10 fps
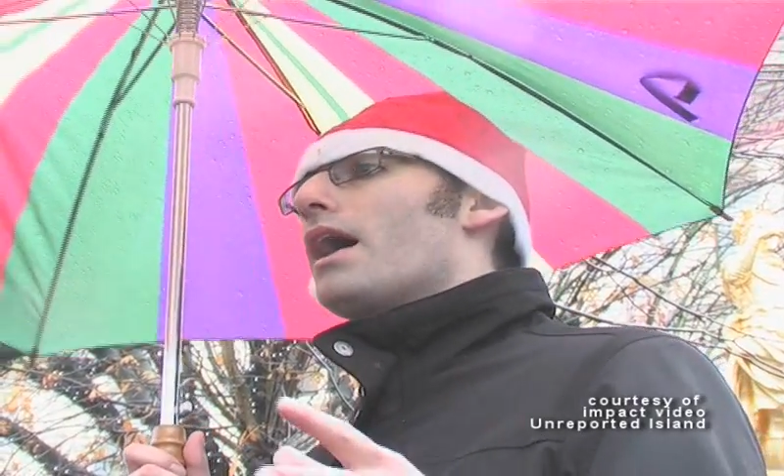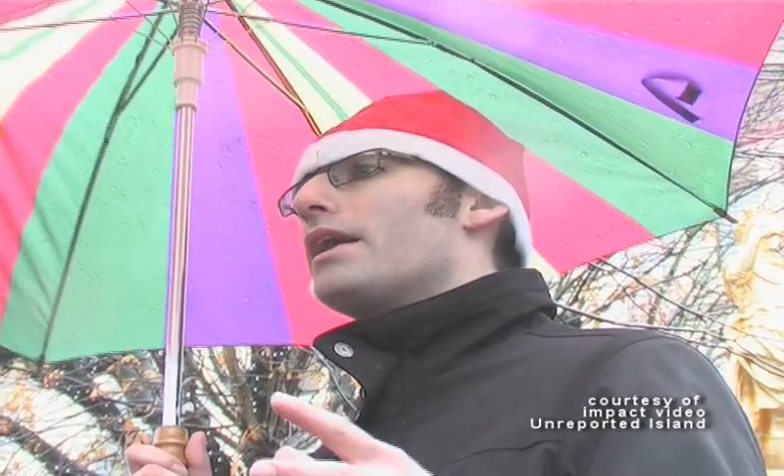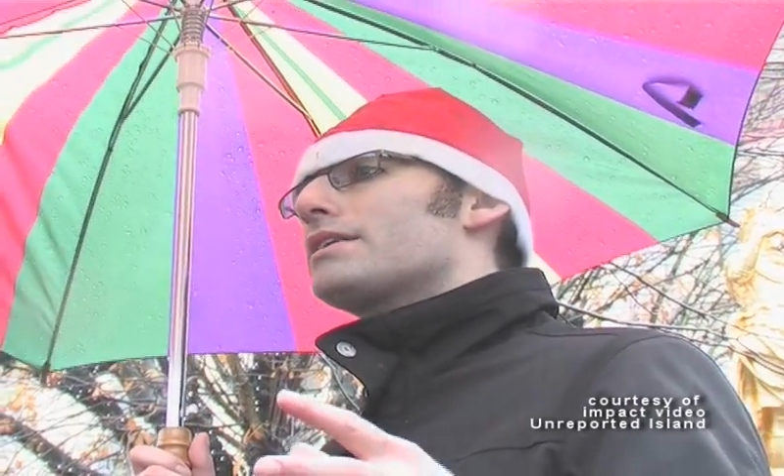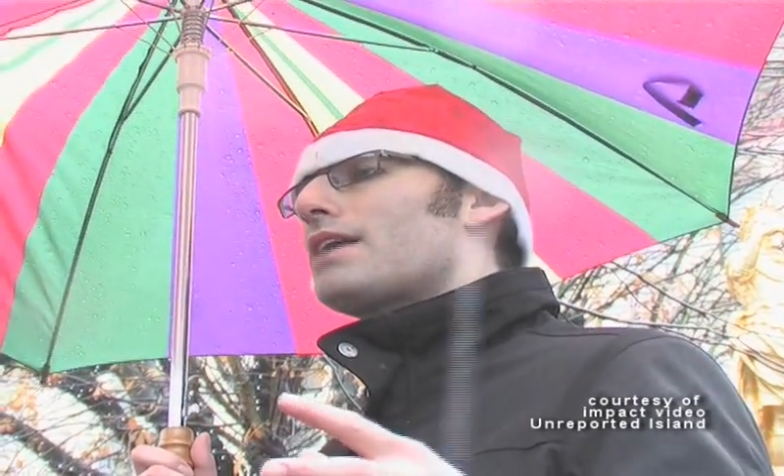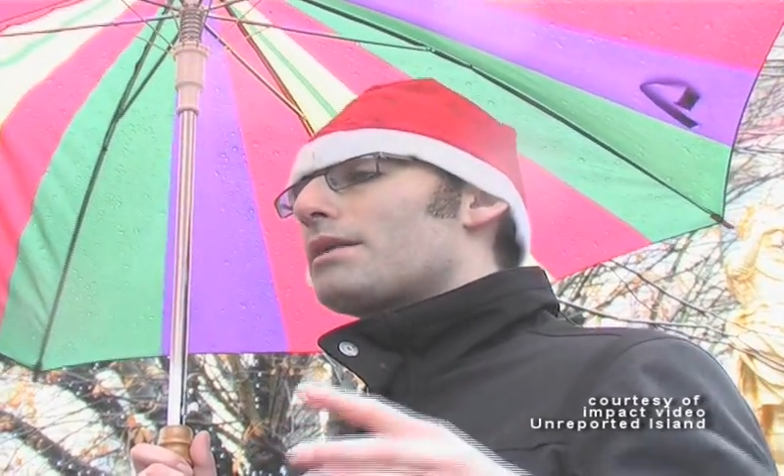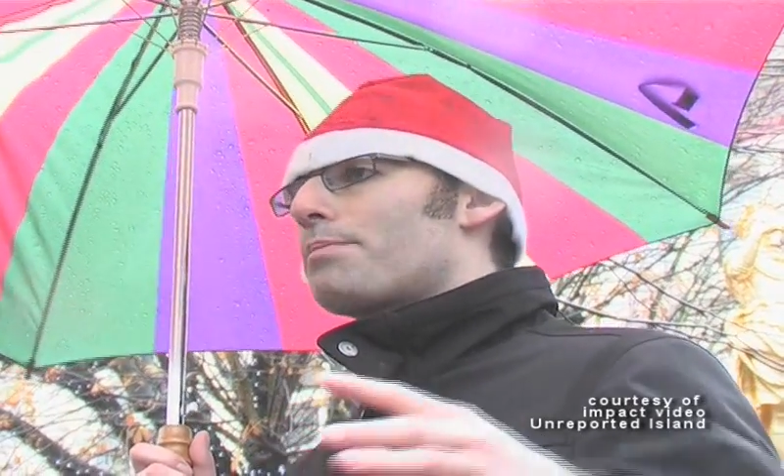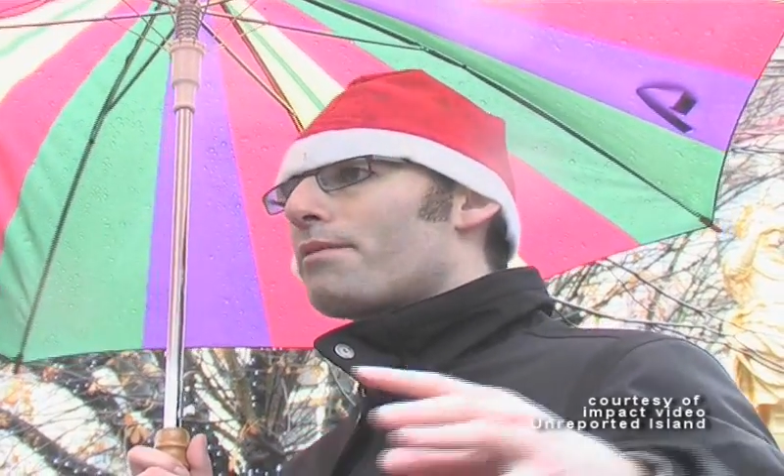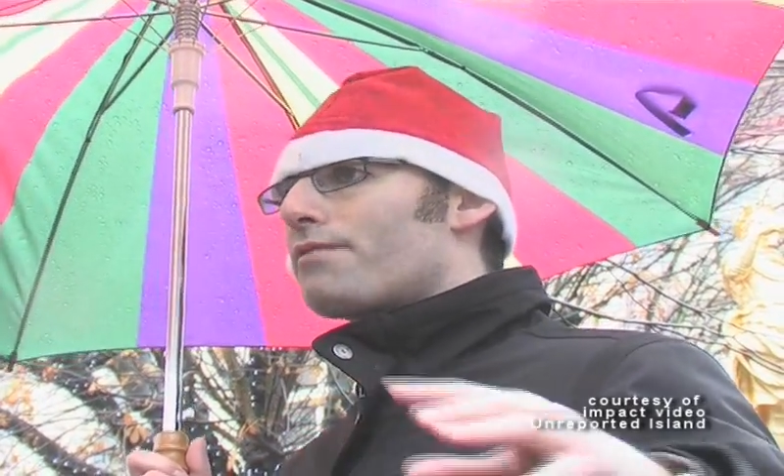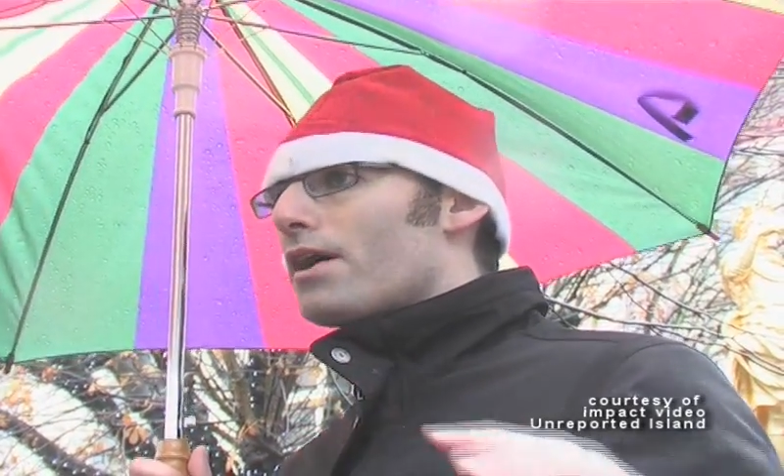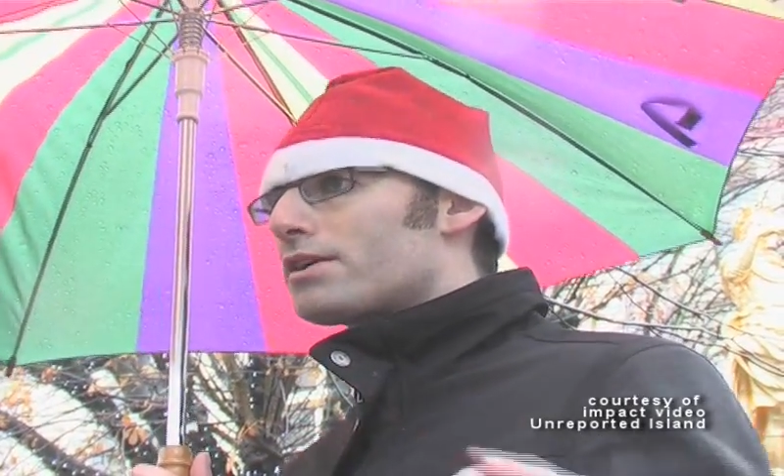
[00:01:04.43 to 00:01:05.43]
and it's had
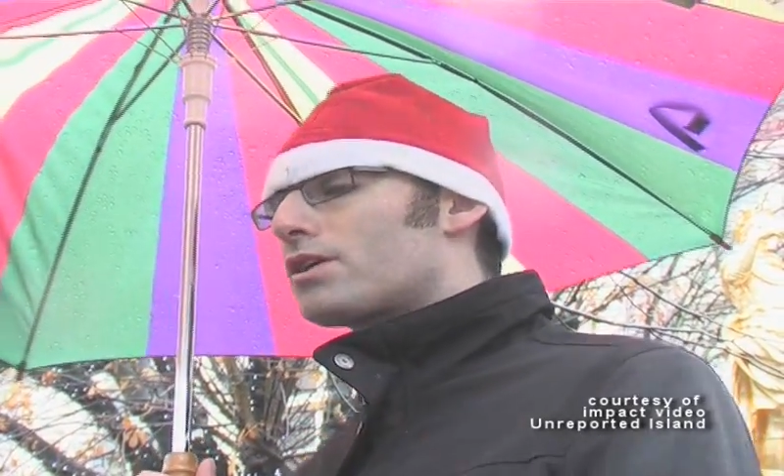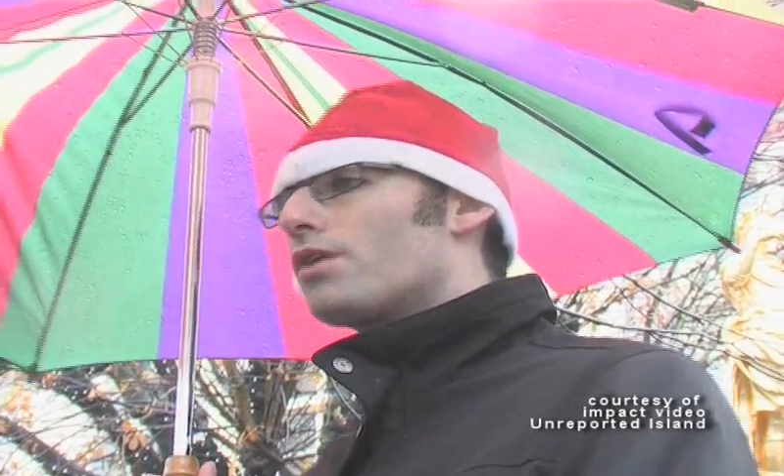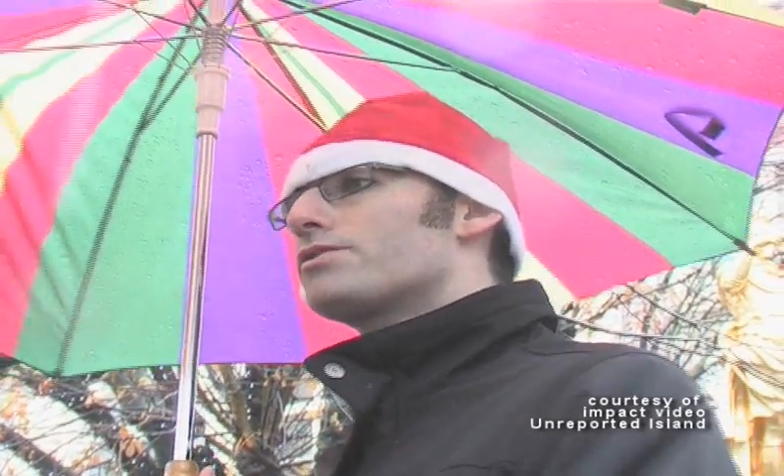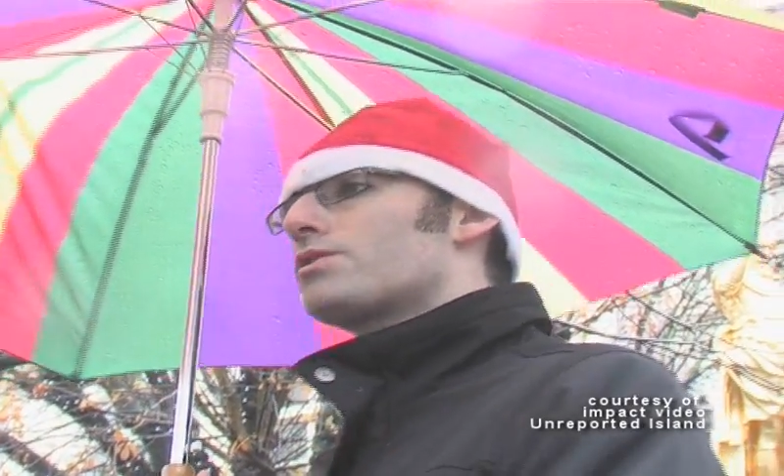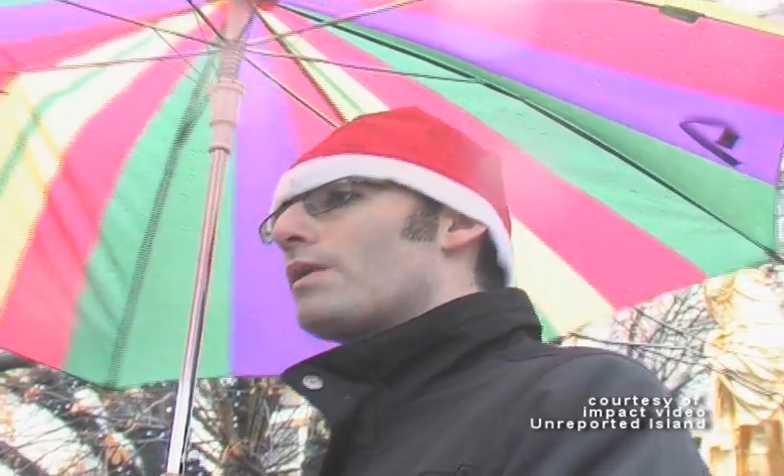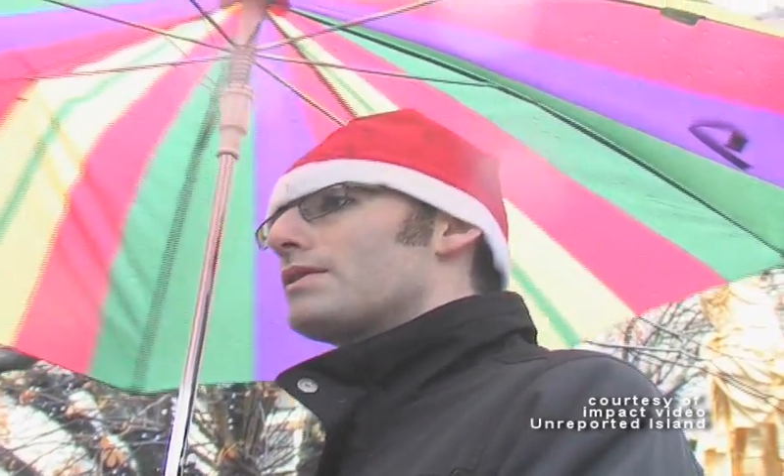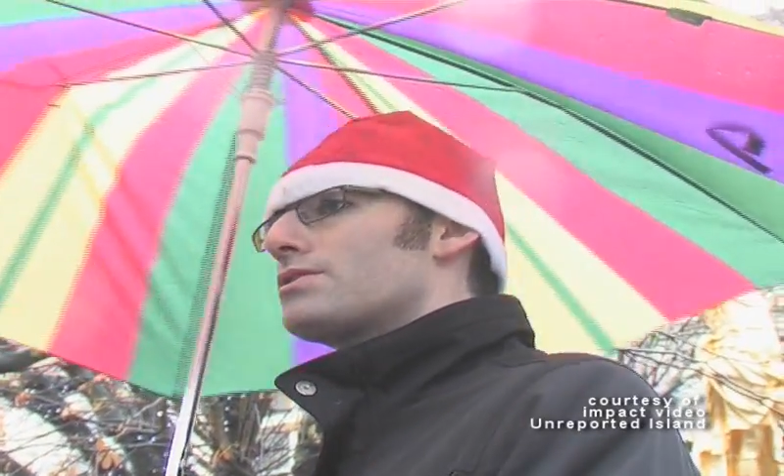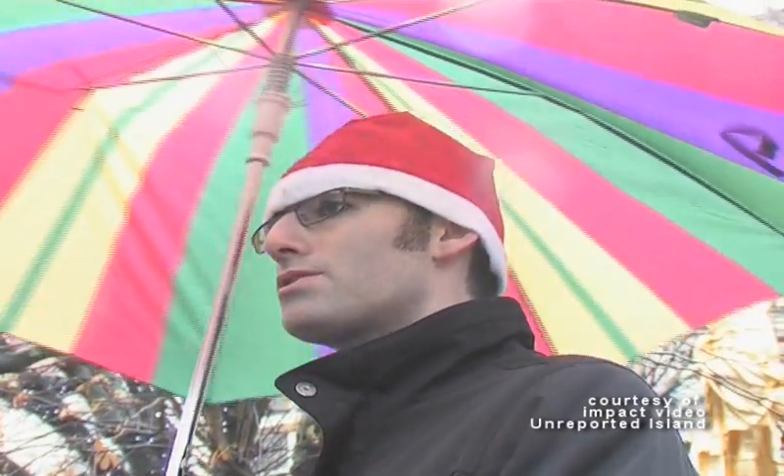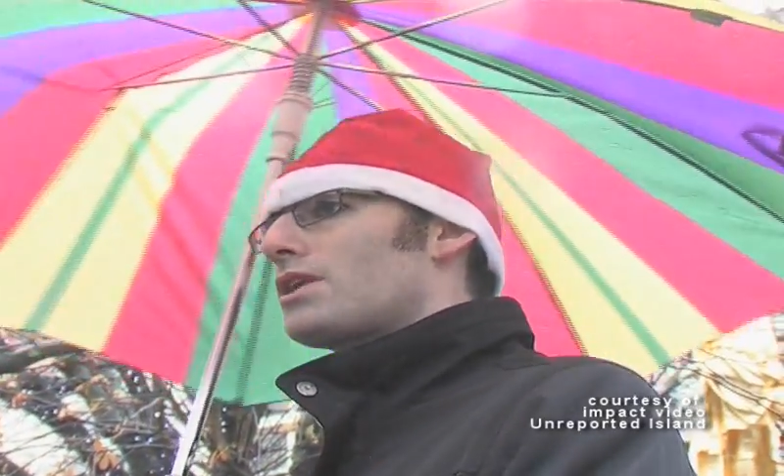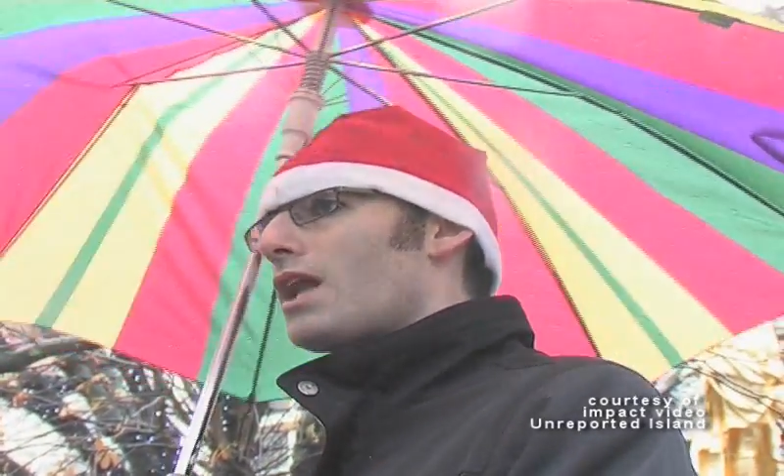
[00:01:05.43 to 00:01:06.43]
perverse
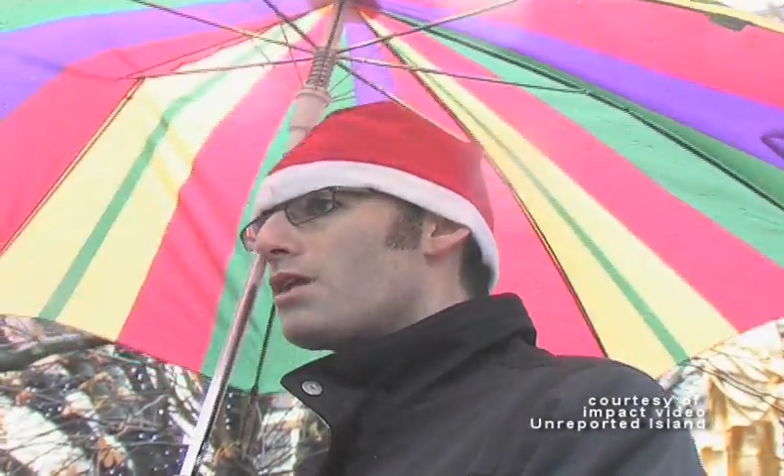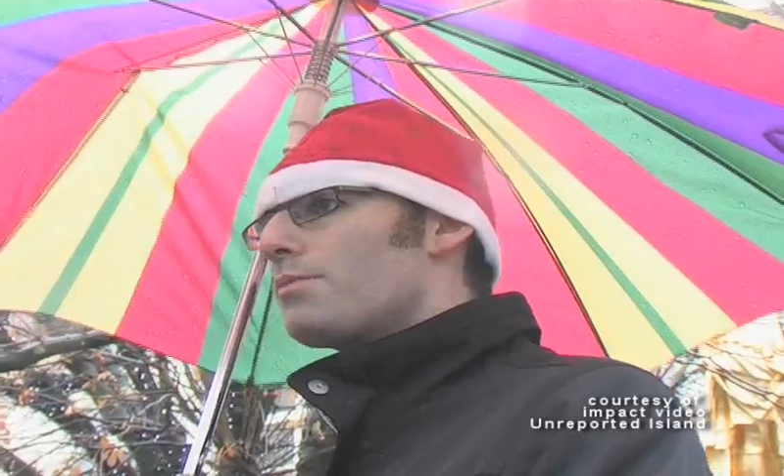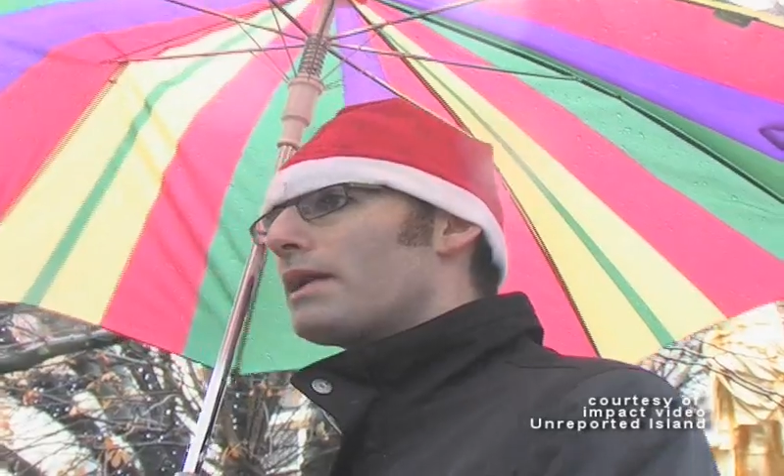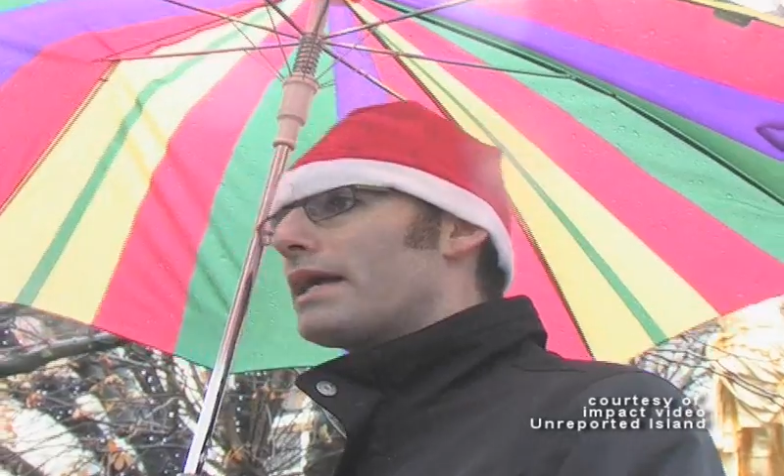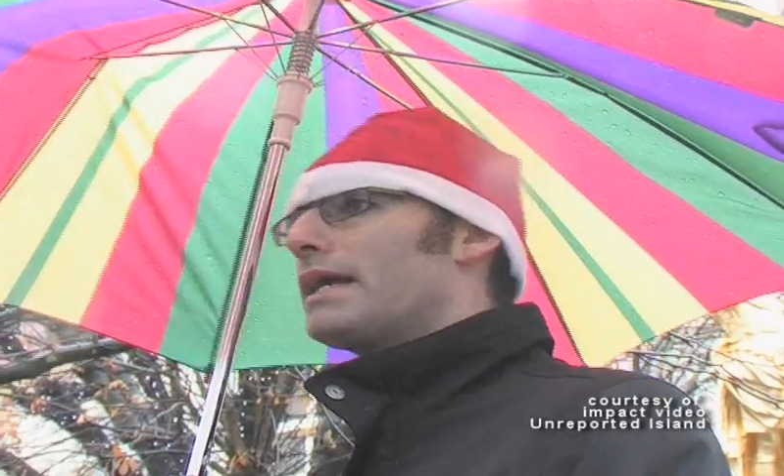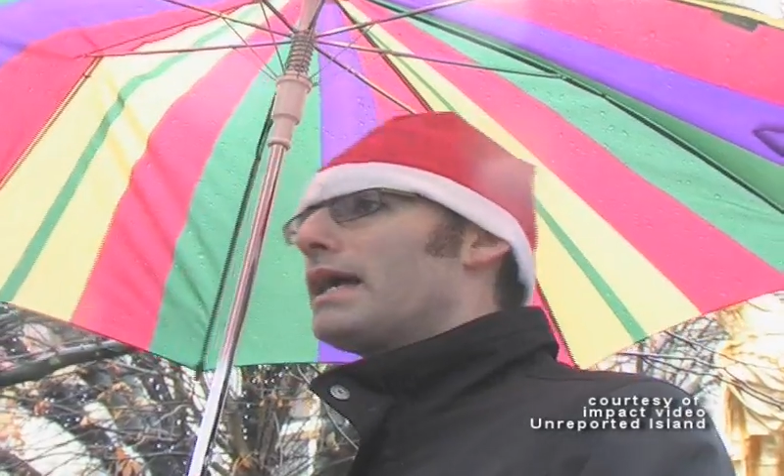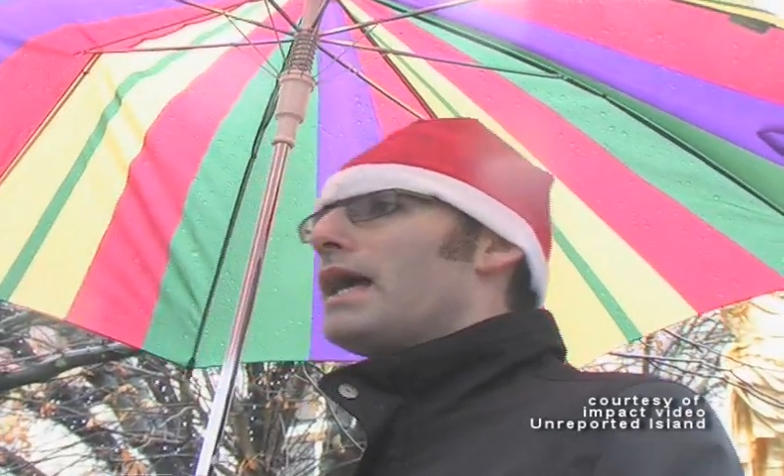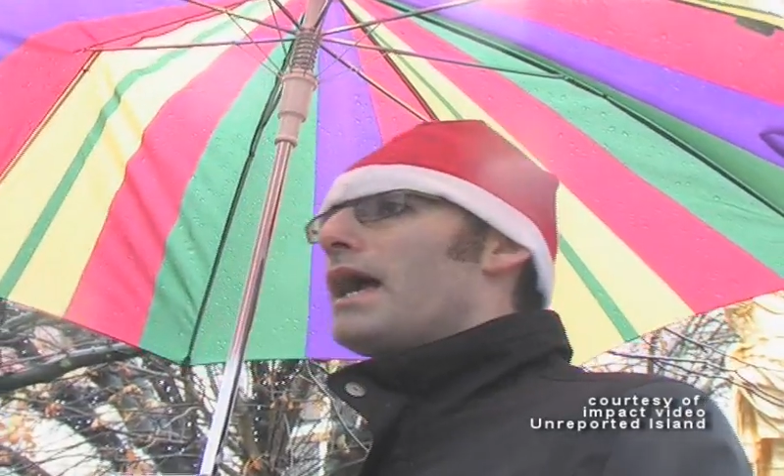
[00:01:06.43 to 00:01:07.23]
consequences globally.